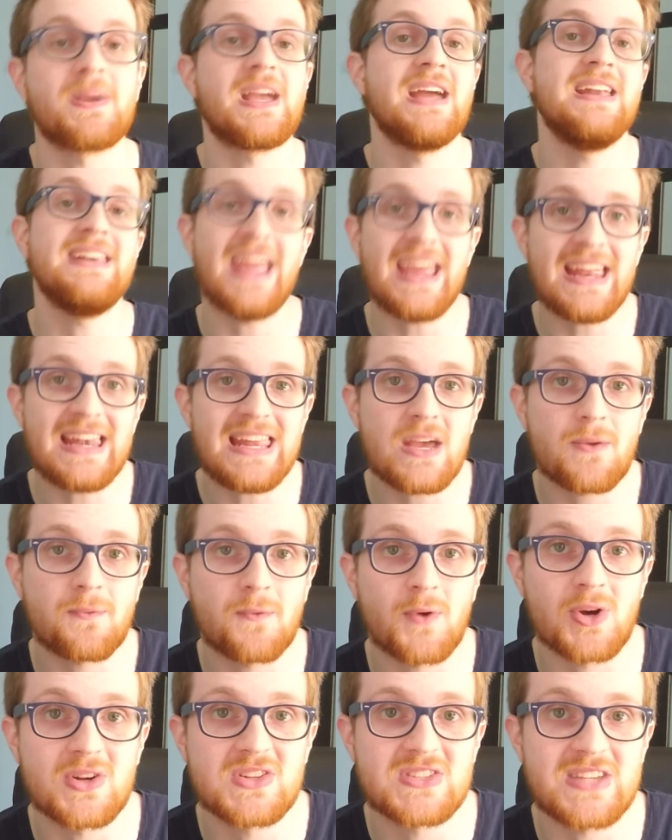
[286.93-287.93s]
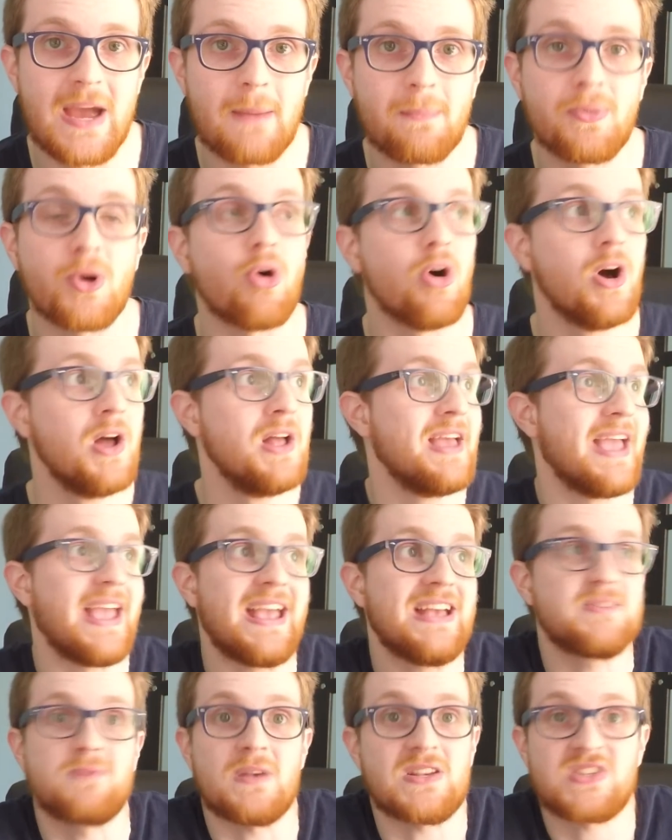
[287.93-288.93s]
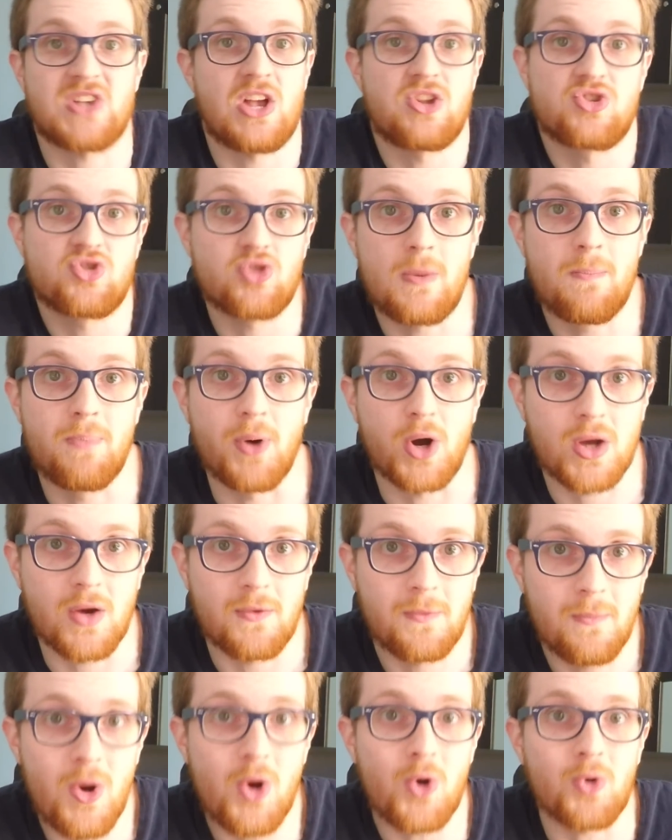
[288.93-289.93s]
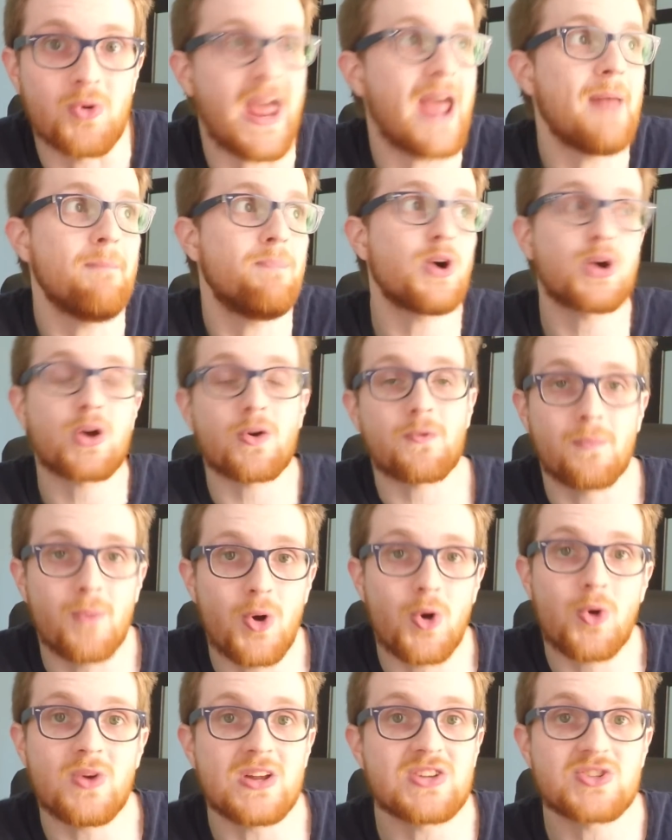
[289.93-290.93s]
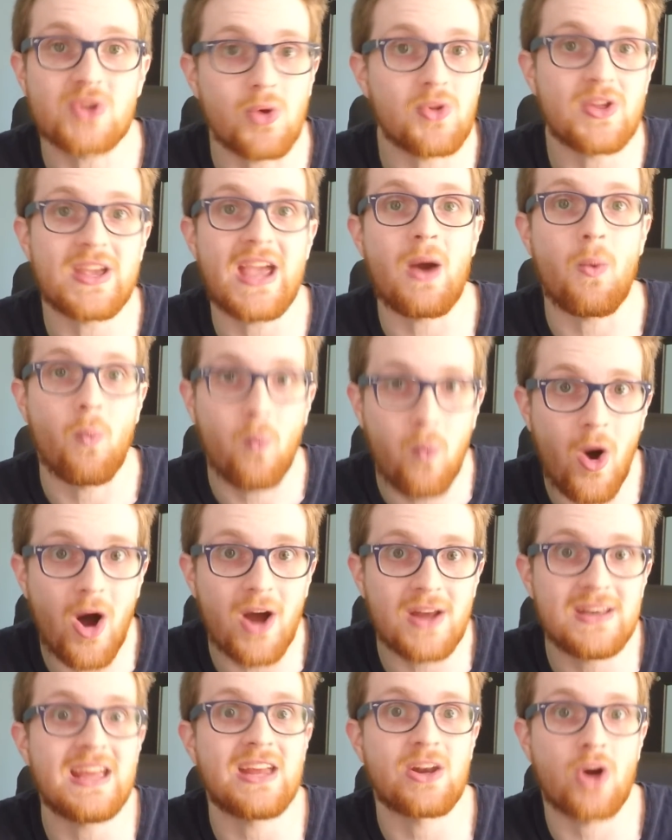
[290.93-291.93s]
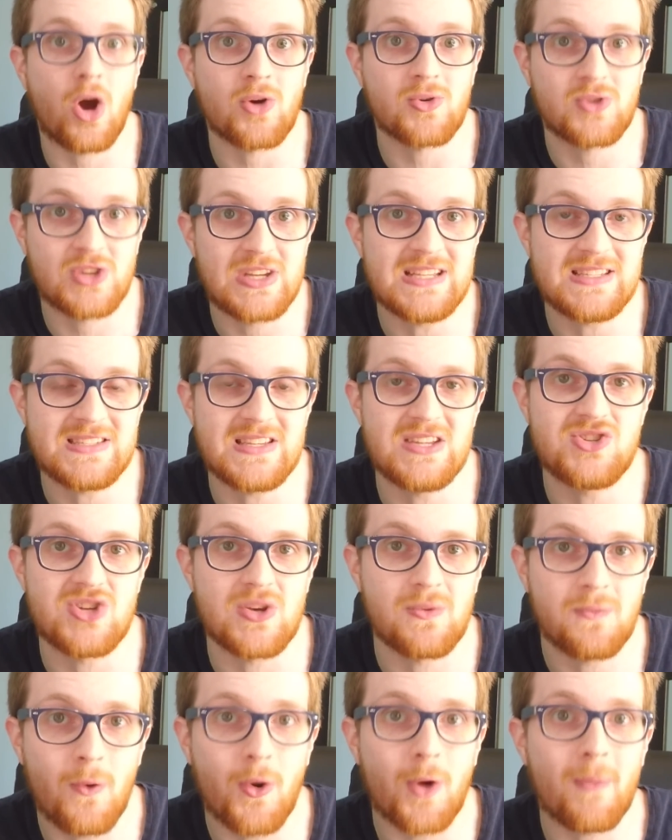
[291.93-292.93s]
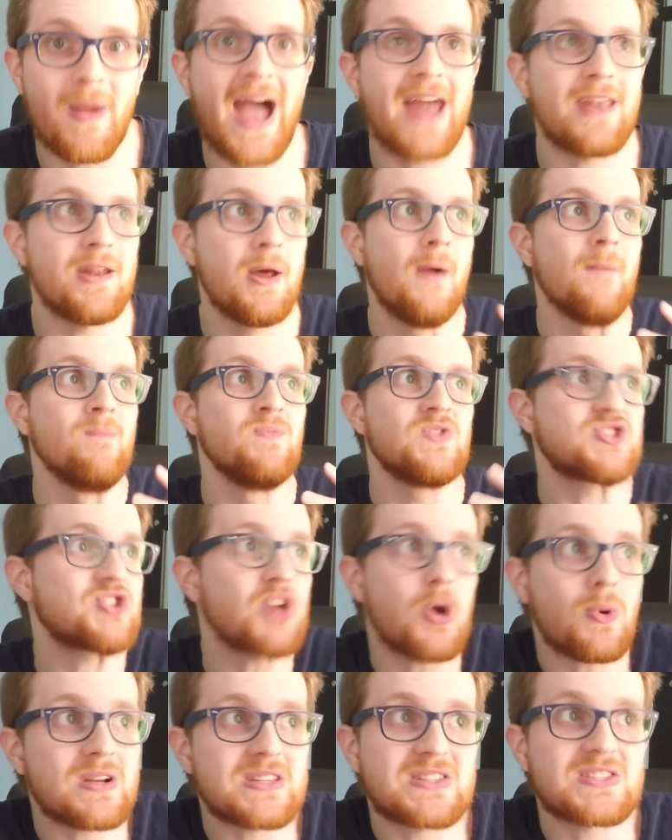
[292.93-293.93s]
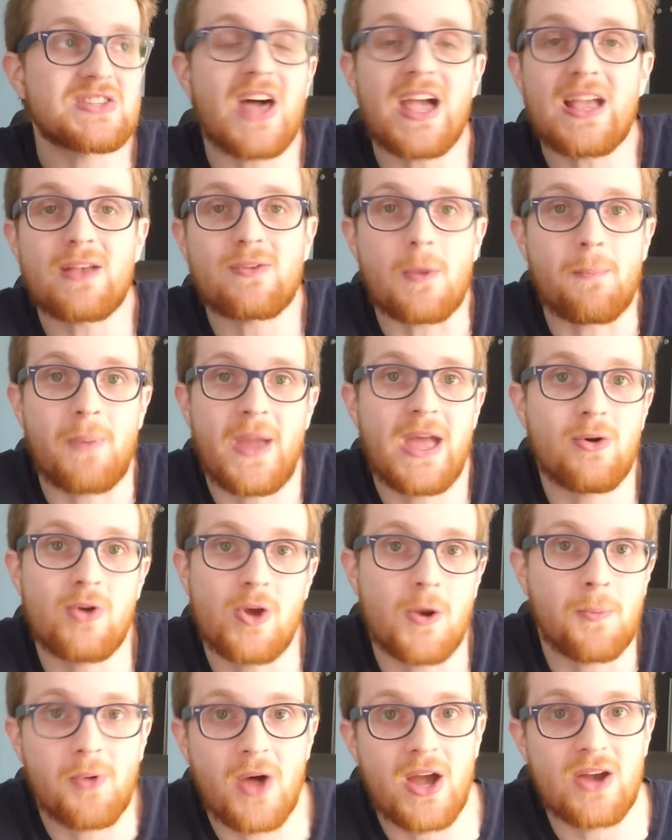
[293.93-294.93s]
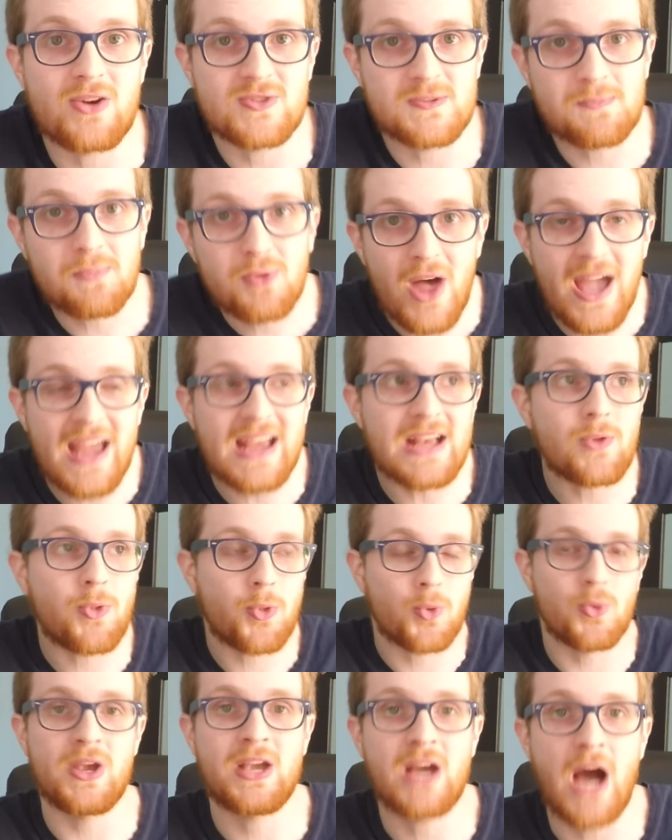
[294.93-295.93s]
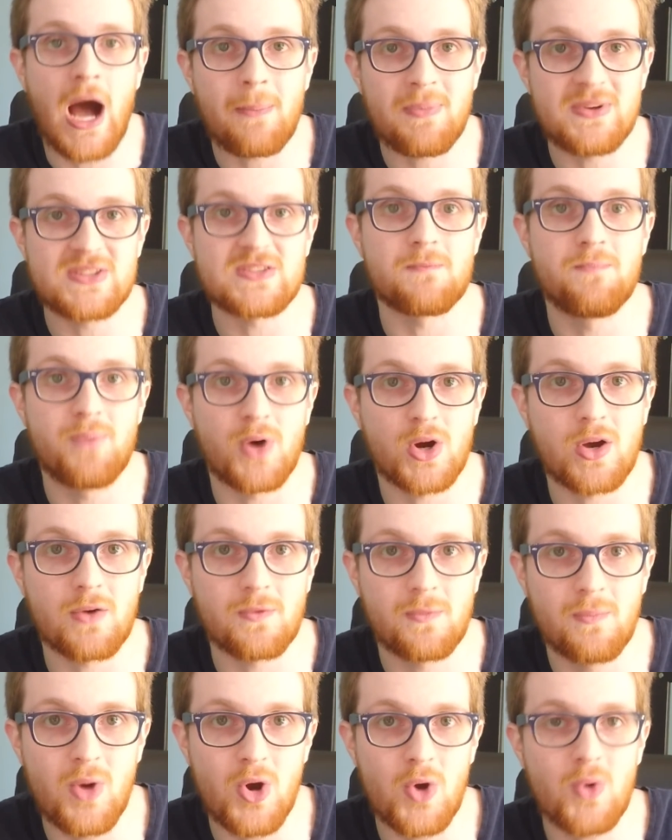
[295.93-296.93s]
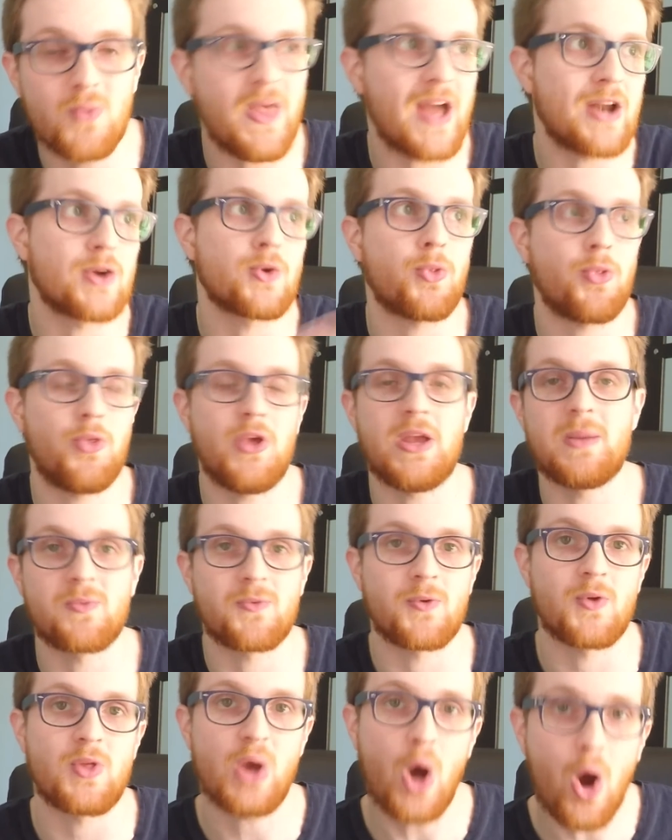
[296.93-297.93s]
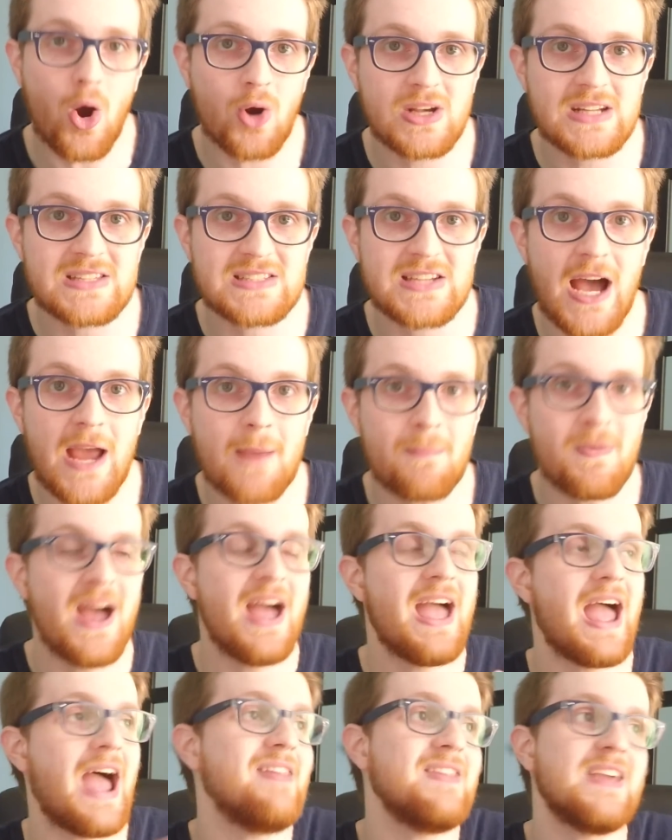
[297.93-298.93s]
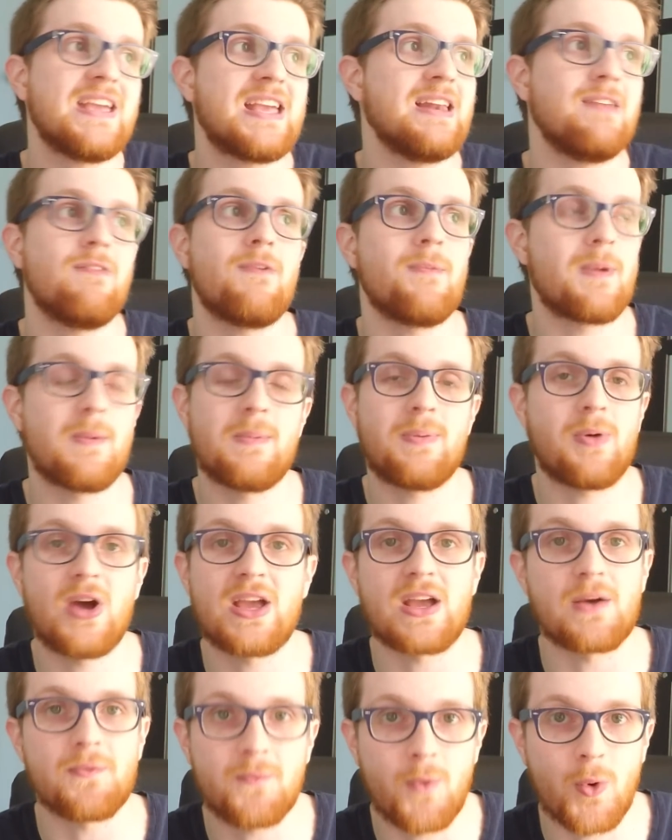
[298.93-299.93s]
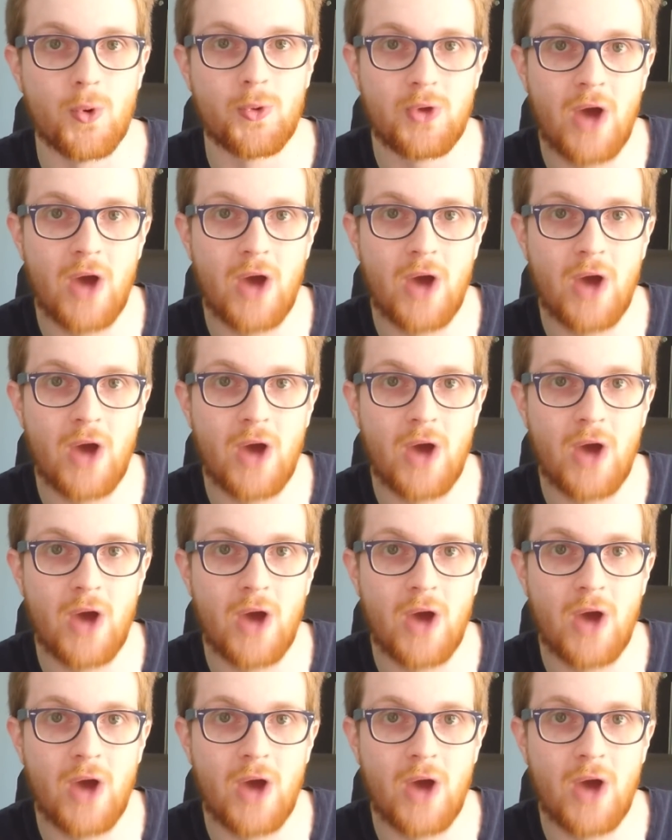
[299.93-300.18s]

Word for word: Canadia, for example, is essentially Book of Moon, and Book of Moon is only at 1 in our TCG format, so it's like the Paleo players playing 3 copies of Book of Moon that are themed for the archetype, and they could even be playing a 4th